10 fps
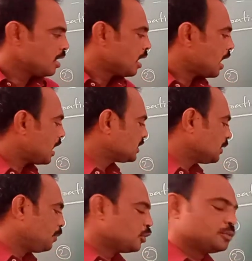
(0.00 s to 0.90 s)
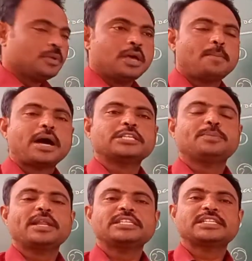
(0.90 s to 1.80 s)
Or suppose
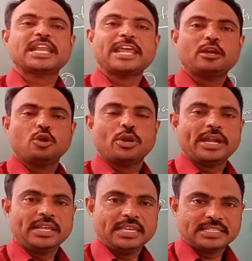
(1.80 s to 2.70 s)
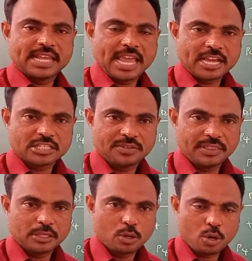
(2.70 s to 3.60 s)
phosphorus trichloride is reacts with
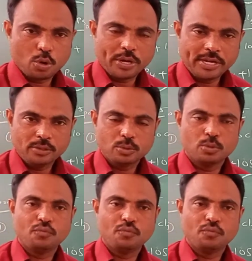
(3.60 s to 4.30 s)
chlorine to